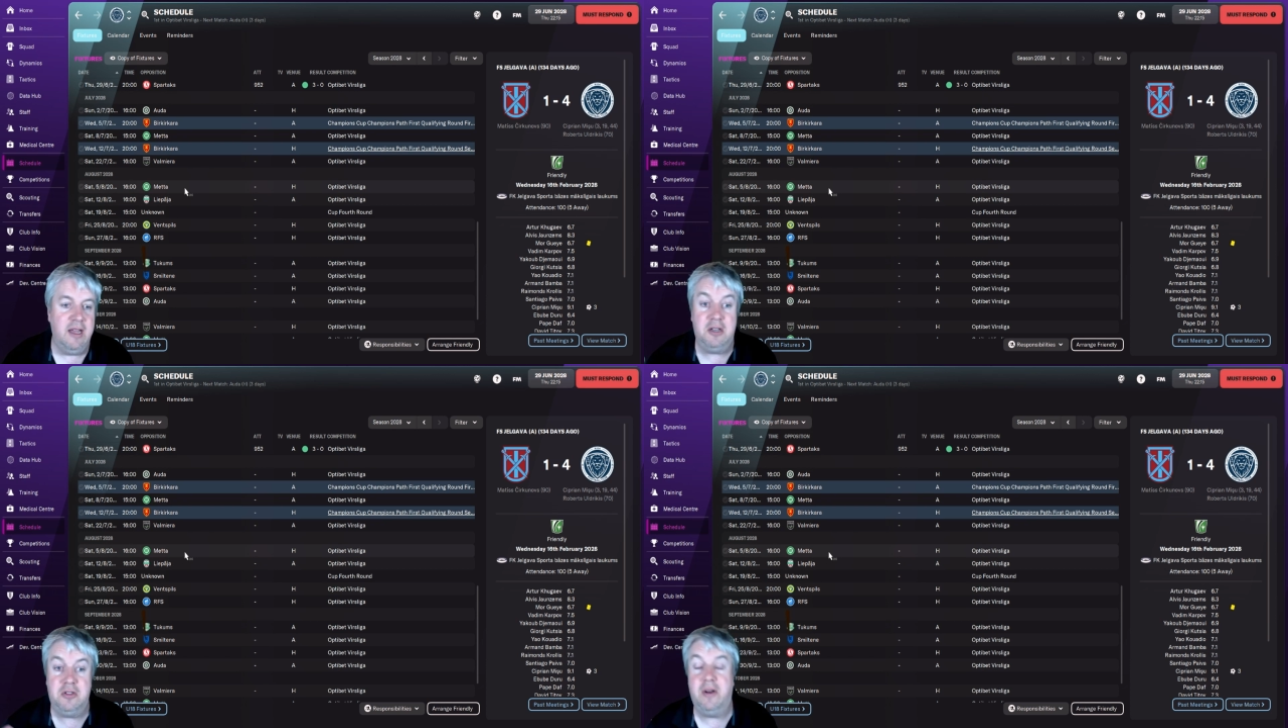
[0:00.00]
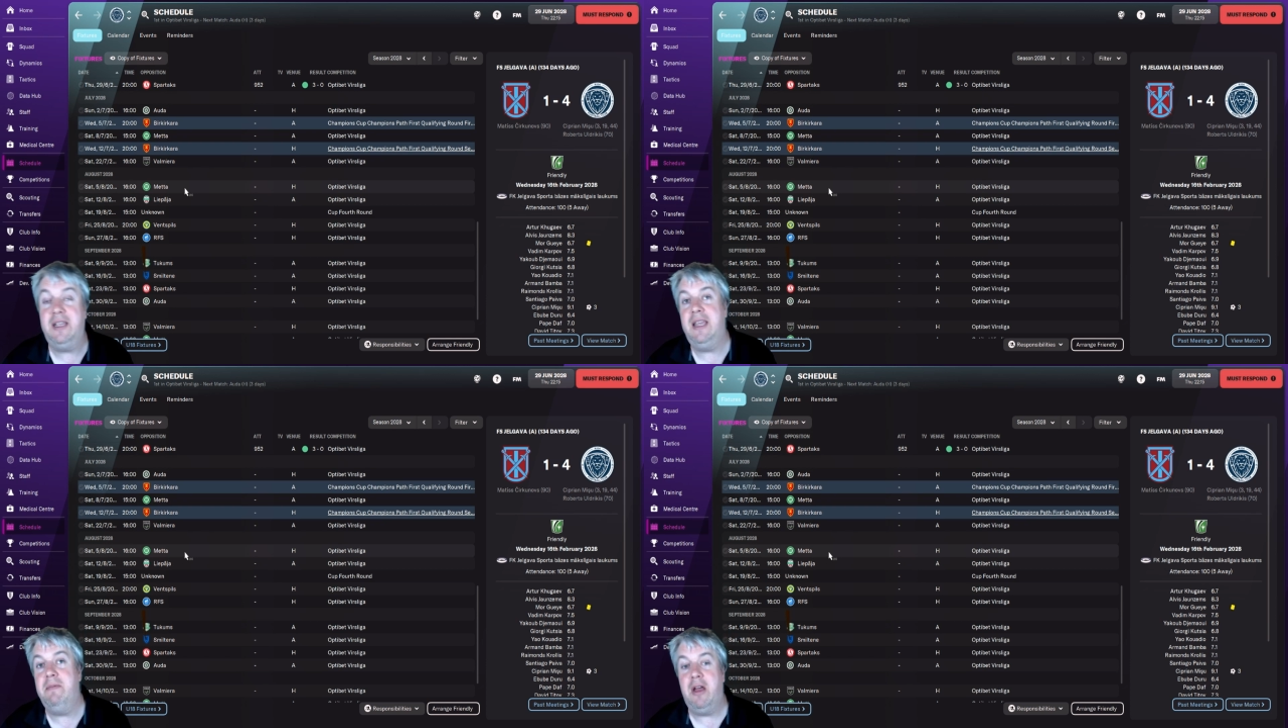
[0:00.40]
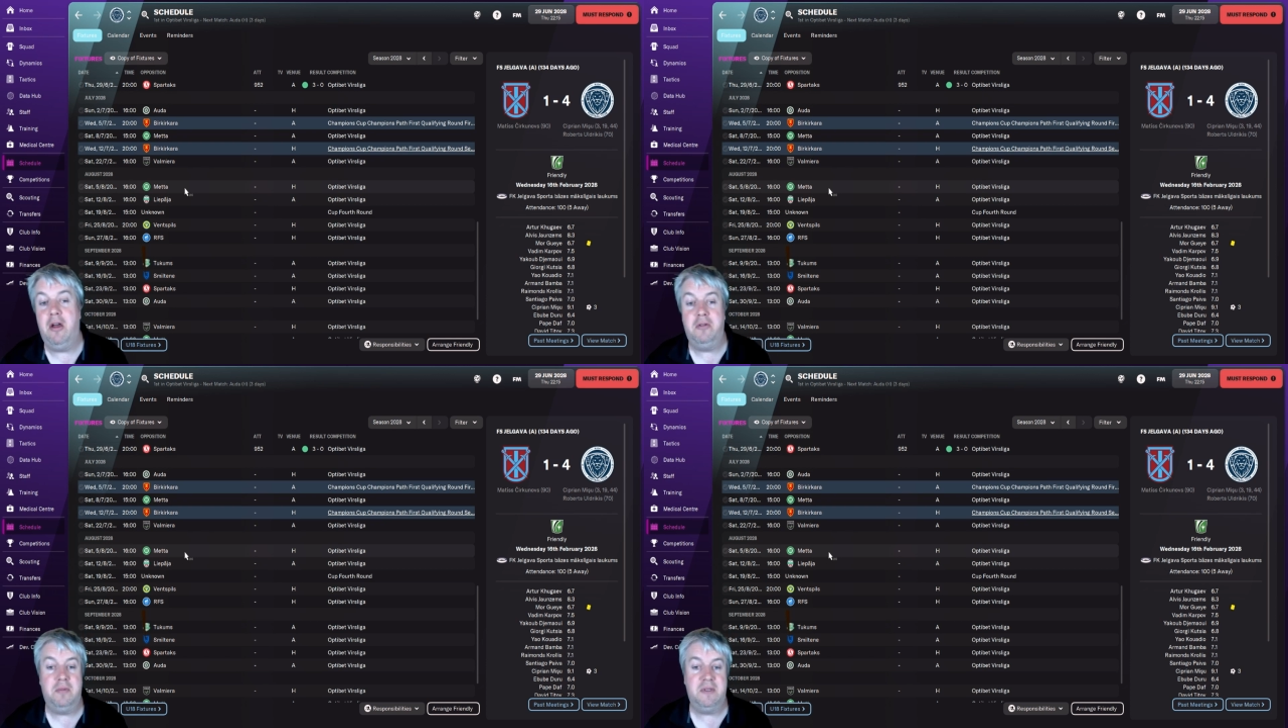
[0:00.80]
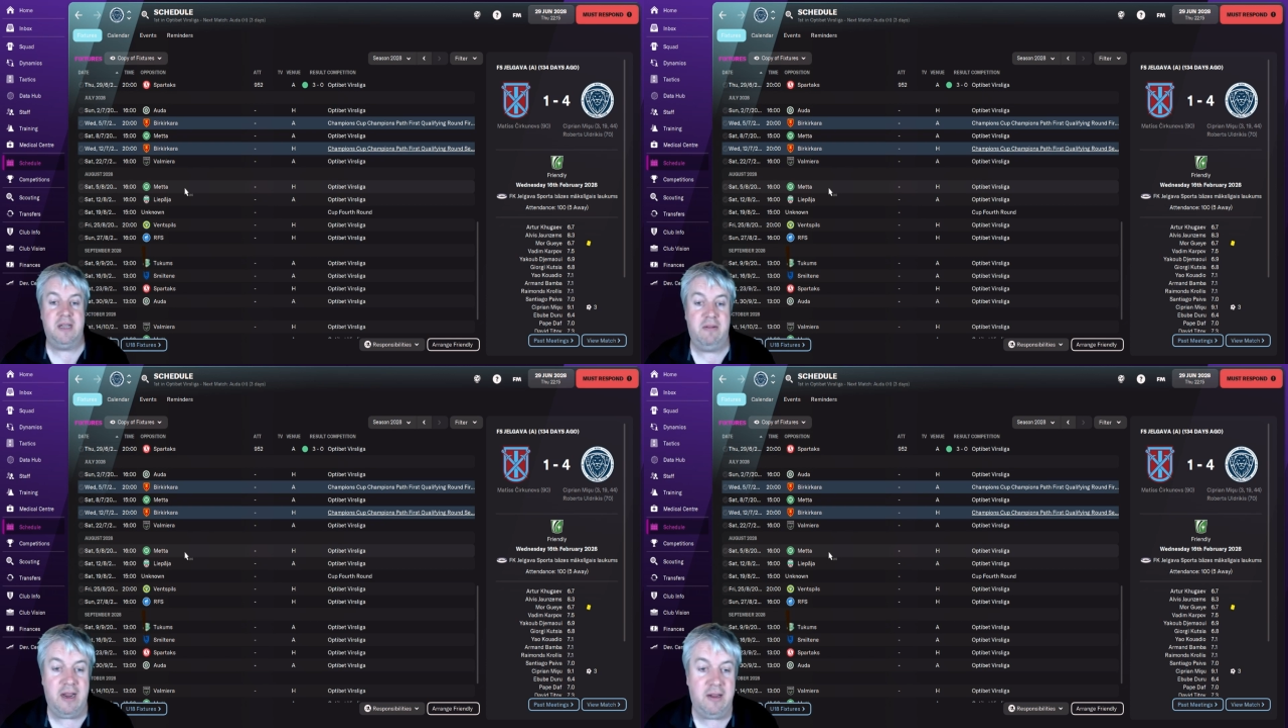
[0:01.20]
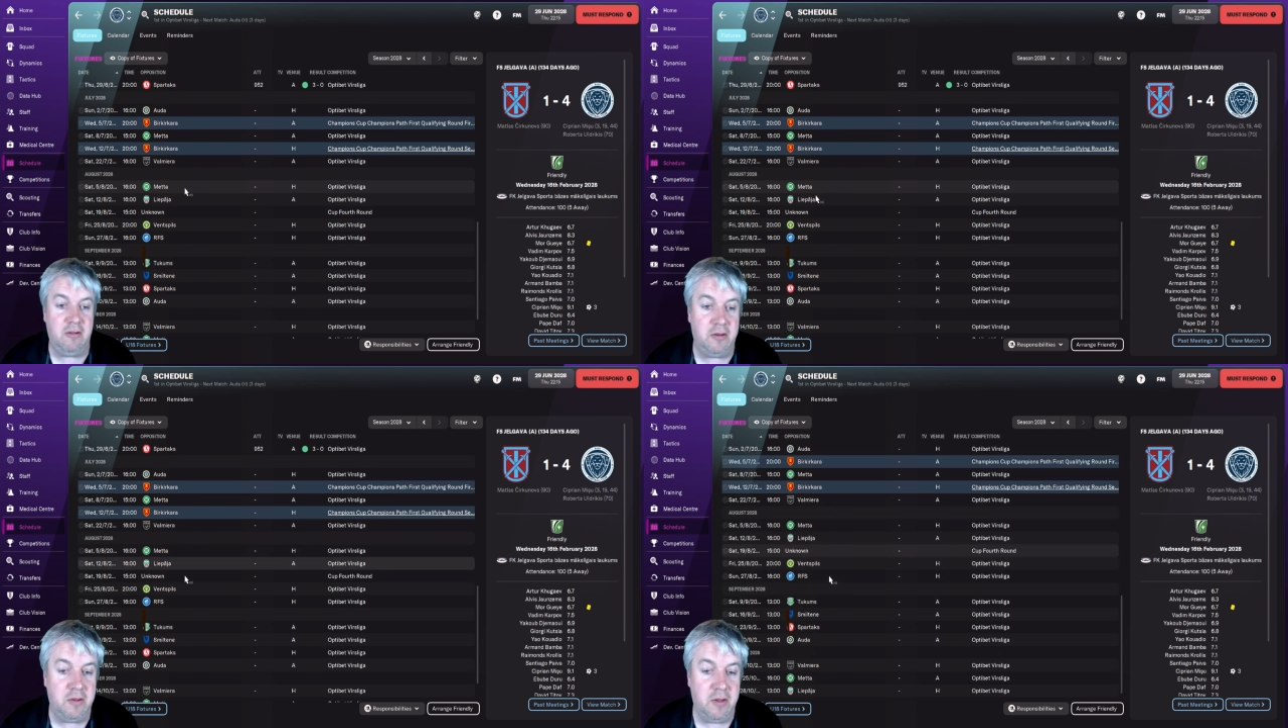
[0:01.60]
and trying to keep that 100%
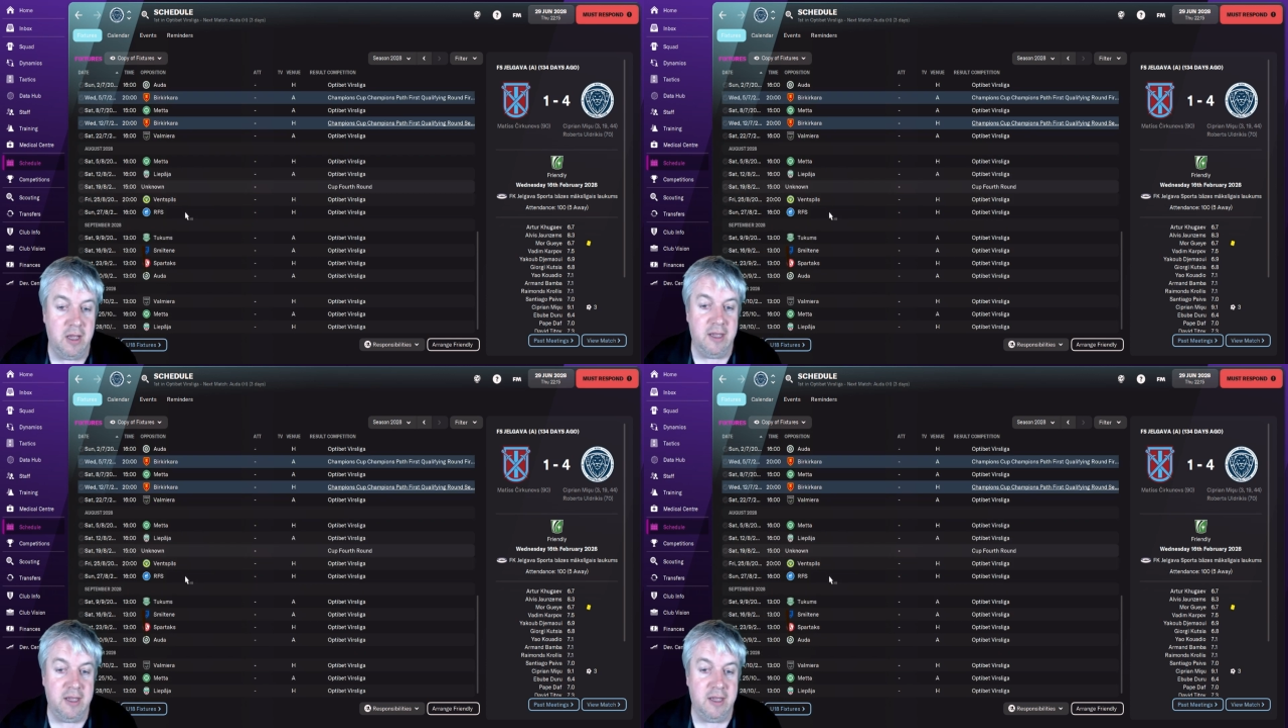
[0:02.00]
record.